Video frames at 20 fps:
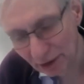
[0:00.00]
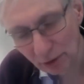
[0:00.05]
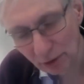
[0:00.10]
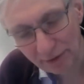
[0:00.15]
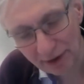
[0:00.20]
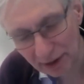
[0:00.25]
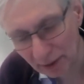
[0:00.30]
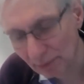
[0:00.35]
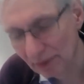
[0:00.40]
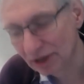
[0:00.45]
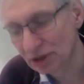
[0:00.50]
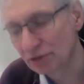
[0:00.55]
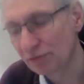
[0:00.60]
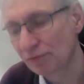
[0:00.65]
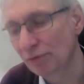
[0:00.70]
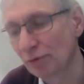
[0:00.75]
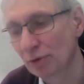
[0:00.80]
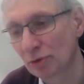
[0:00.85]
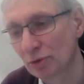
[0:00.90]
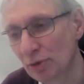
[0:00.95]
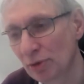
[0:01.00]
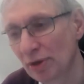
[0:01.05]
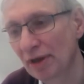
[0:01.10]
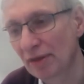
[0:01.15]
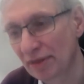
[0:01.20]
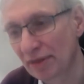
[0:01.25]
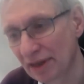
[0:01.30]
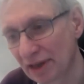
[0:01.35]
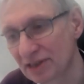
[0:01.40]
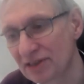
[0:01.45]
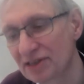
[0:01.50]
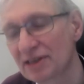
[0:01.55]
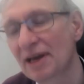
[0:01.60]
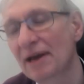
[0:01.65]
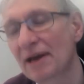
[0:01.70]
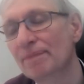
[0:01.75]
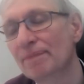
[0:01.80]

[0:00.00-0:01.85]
you very much for doing this